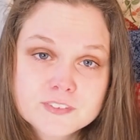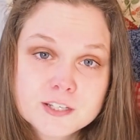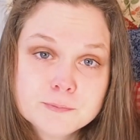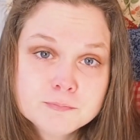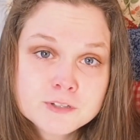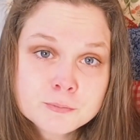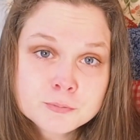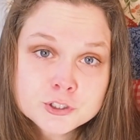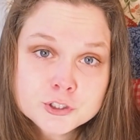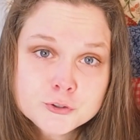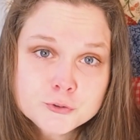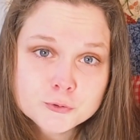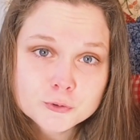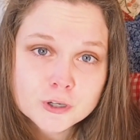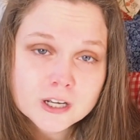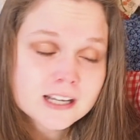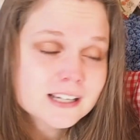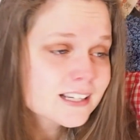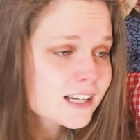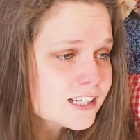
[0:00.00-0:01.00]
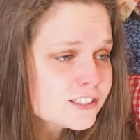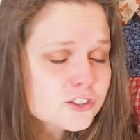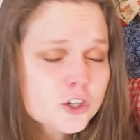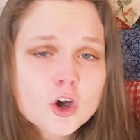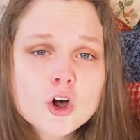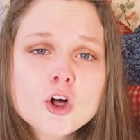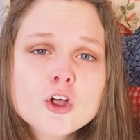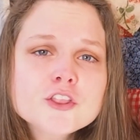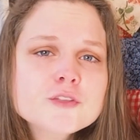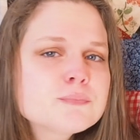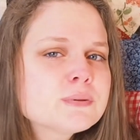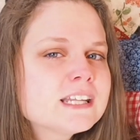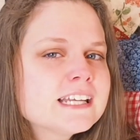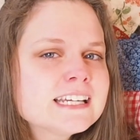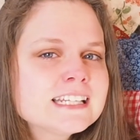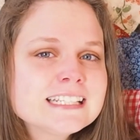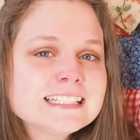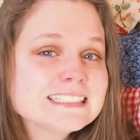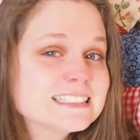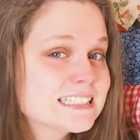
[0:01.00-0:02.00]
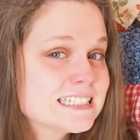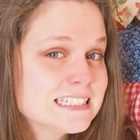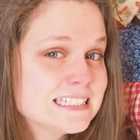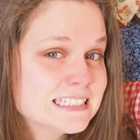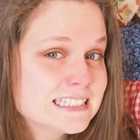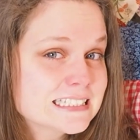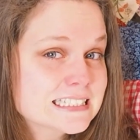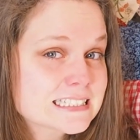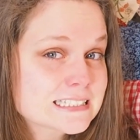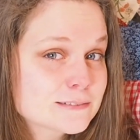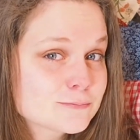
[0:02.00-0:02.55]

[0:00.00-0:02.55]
Tip number 2, cut all the planning scenes.